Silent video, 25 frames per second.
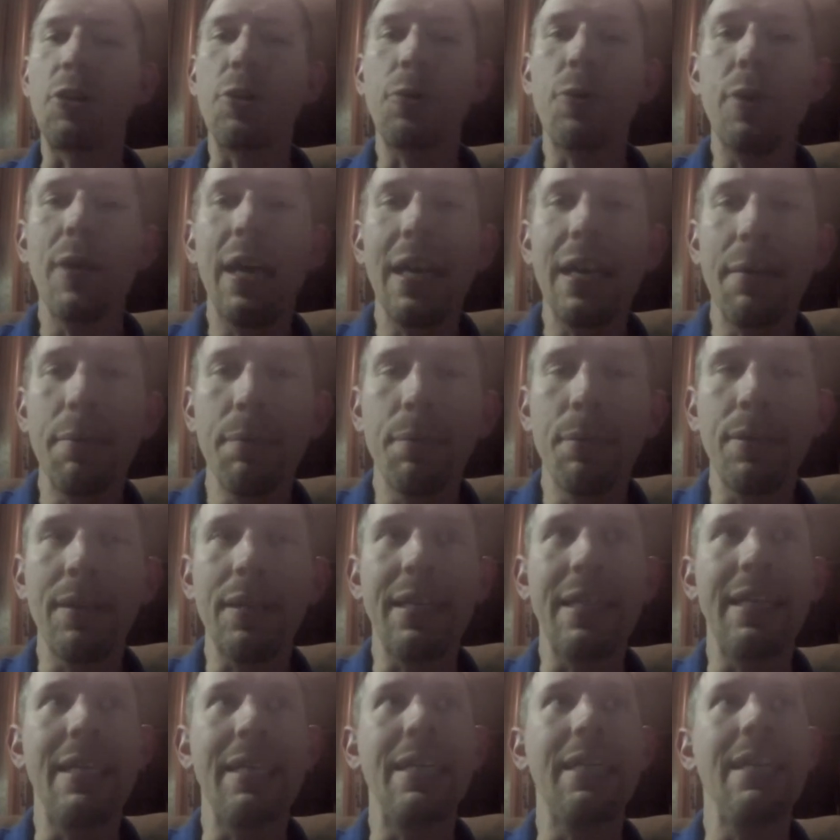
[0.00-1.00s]

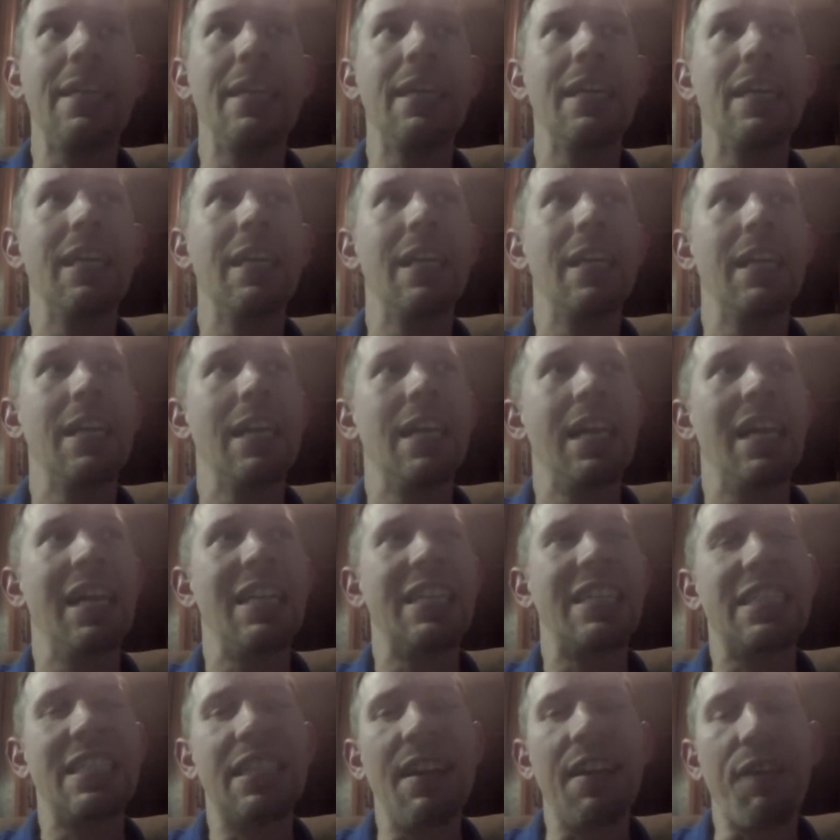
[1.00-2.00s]
incredibly
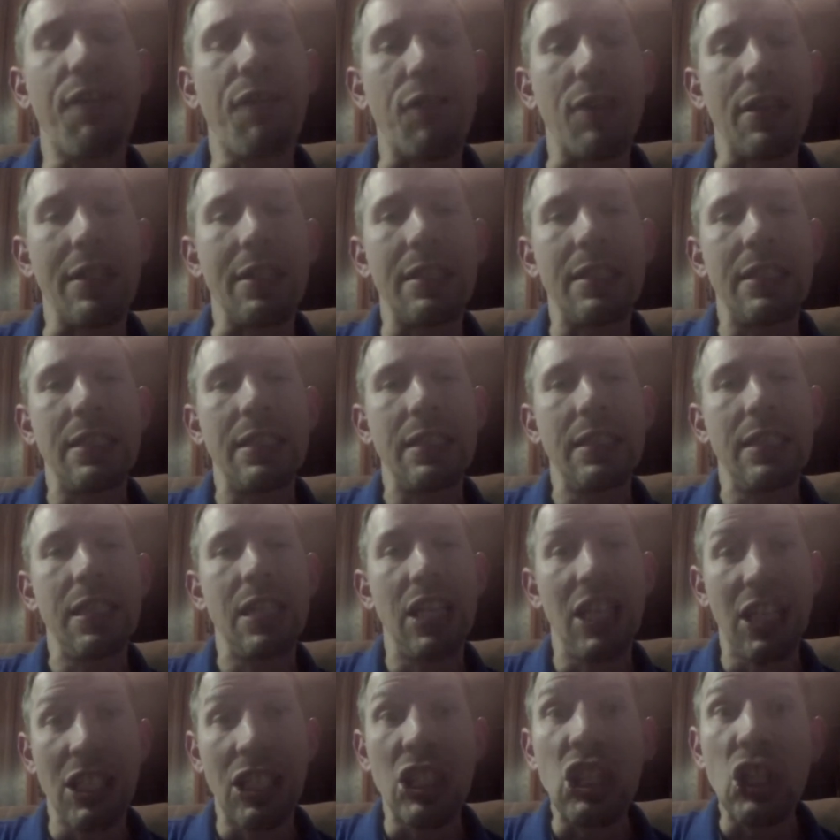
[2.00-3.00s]
different
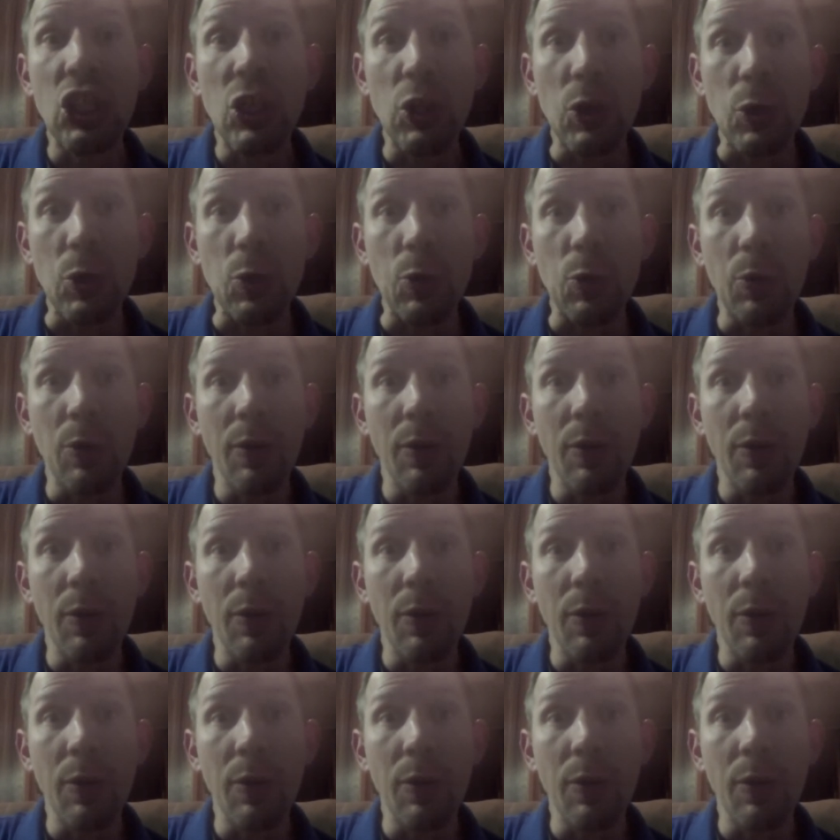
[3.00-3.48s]
and new.